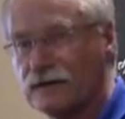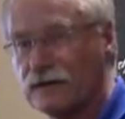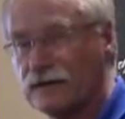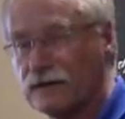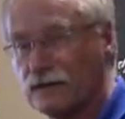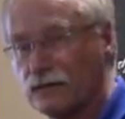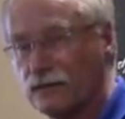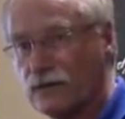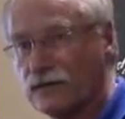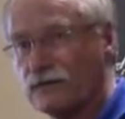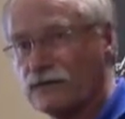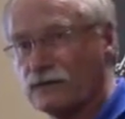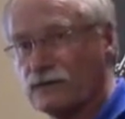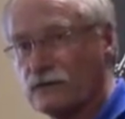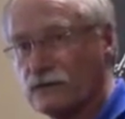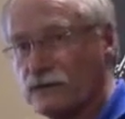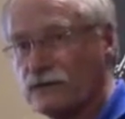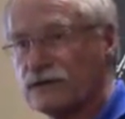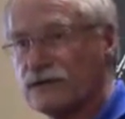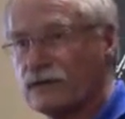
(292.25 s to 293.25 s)
in which
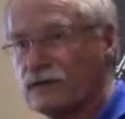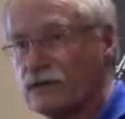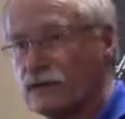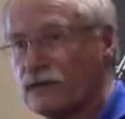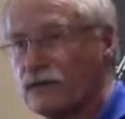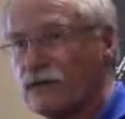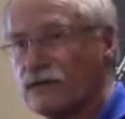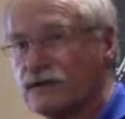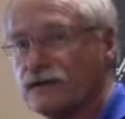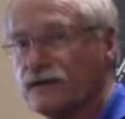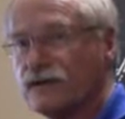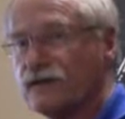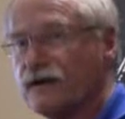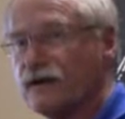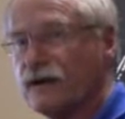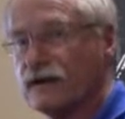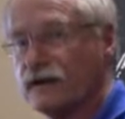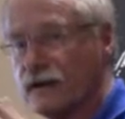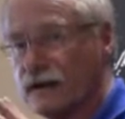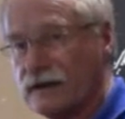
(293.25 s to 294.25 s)
there was a whole bunch of
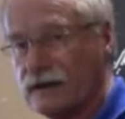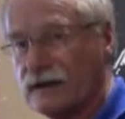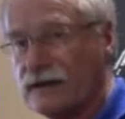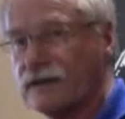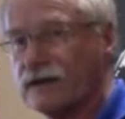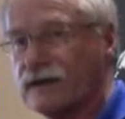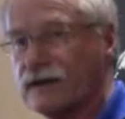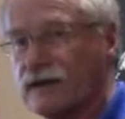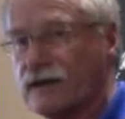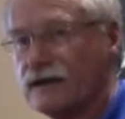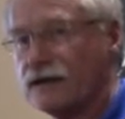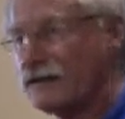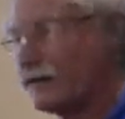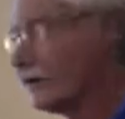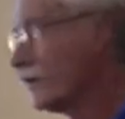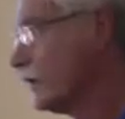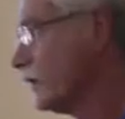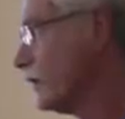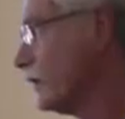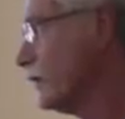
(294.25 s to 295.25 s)
candy reds,
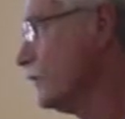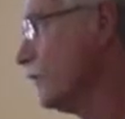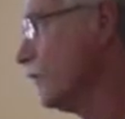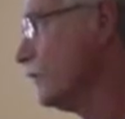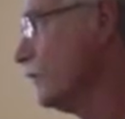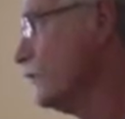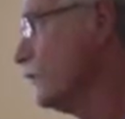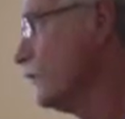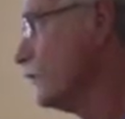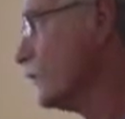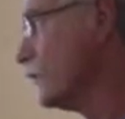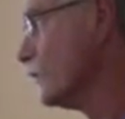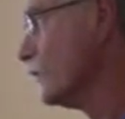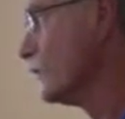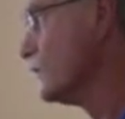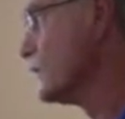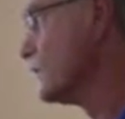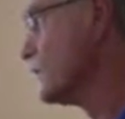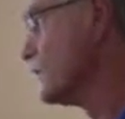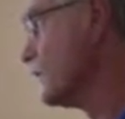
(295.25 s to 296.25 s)
candy blues,
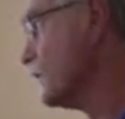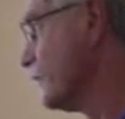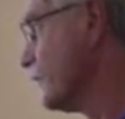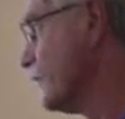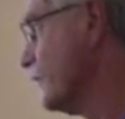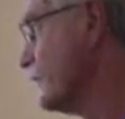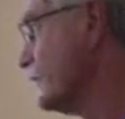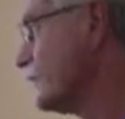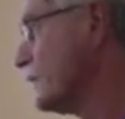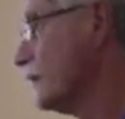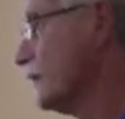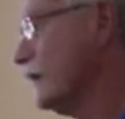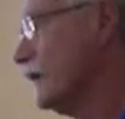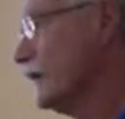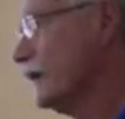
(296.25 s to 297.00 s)
oranges, greens.